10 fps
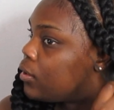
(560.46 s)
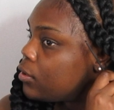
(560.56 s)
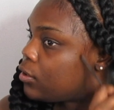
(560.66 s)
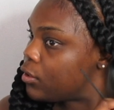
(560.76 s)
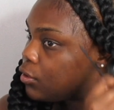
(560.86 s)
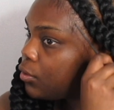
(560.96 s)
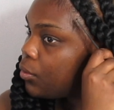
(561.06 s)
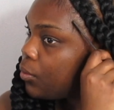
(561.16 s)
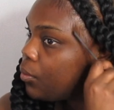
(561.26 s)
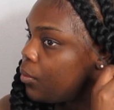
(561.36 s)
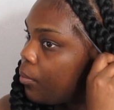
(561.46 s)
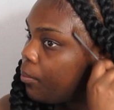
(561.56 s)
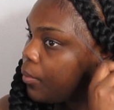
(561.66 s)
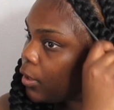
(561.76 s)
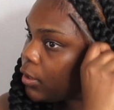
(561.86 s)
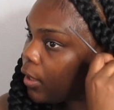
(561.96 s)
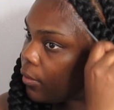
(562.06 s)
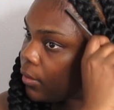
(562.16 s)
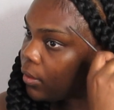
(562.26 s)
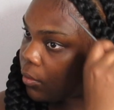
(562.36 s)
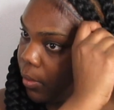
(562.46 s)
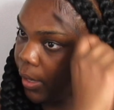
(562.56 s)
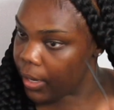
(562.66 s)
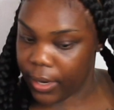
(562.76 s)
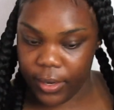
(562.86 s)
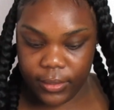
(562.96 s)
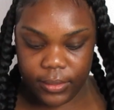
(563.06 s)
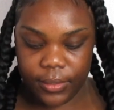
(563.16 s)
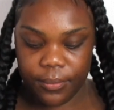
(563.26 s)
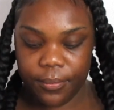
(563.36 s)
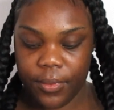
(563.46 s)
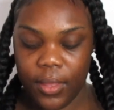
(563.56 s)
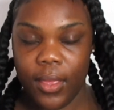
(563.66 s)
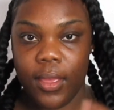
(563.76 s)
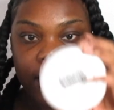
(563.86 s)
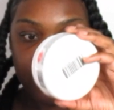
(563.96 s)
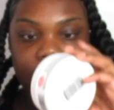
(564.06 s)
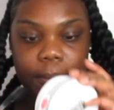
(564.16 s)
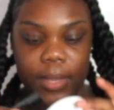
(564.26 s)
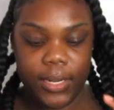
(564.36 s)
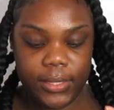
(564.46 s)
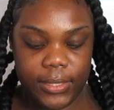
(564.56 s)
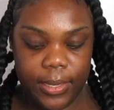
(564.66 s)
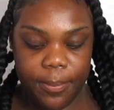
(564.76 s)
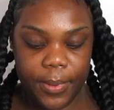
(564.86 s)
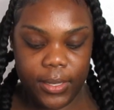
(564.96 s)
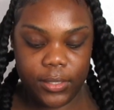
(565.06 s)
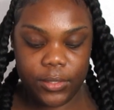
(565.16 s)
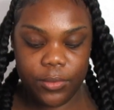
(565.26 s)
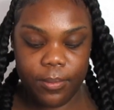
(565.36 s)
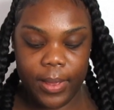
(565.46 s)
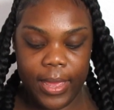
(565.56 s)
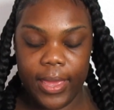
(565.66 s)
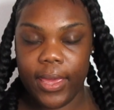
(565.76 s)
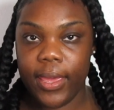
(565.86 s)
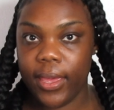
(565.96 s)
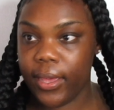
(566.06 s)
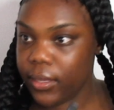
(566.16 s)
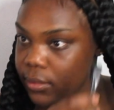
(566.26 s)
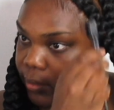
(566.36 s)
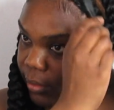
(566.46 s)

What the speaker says: just to brush out the little hairs. Then I'm gonna dip into my Hicks